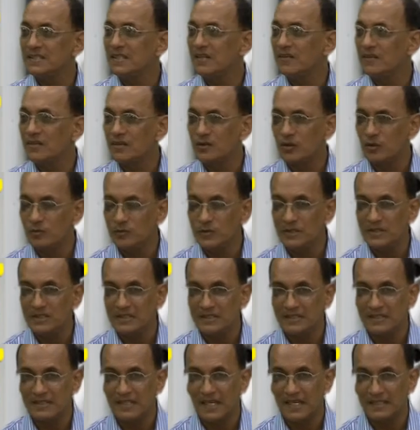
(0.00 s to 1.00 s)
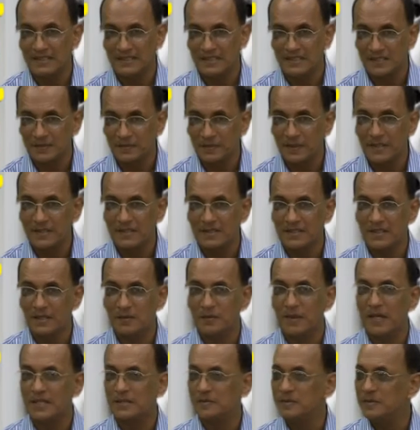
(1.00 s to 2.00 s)
our community, I suspect there
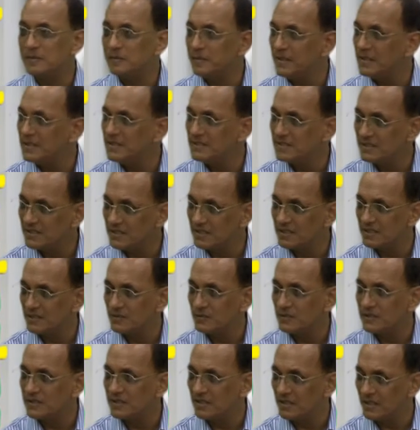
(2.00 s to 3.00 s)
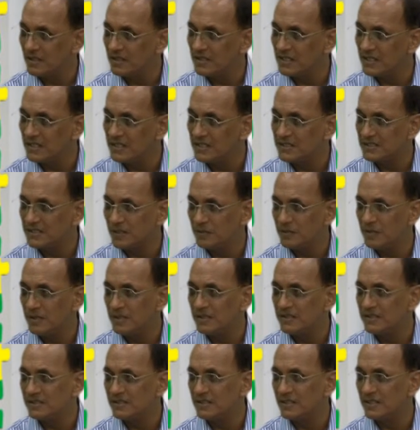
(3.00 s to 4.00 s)
might be many children with learning
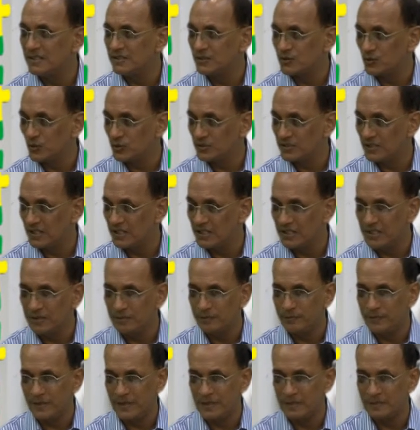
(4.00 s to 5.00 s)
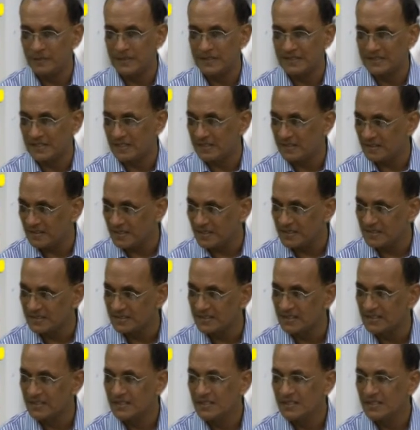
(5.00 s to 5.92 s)
disability and social impairments and things